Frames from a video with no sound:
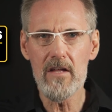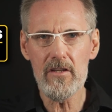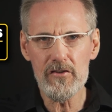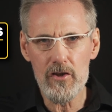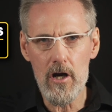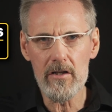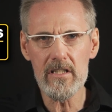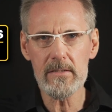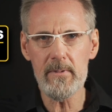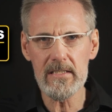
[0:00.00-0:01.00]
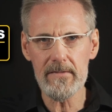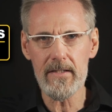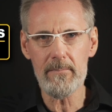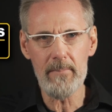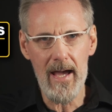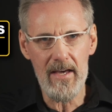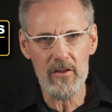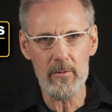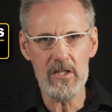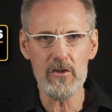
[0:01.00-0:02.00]
that target specific
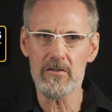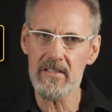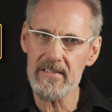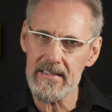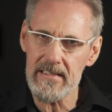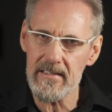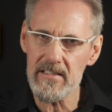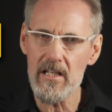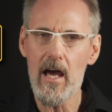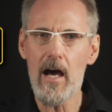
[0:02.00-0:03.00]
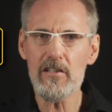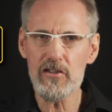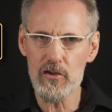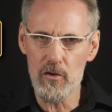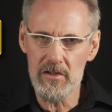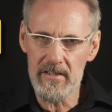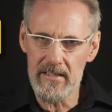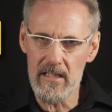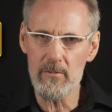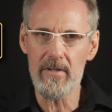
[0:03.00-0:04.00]
pathways or diseases
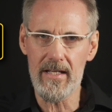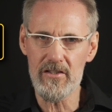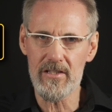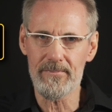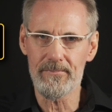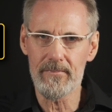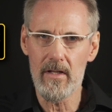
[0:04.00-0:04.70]
associated with aging.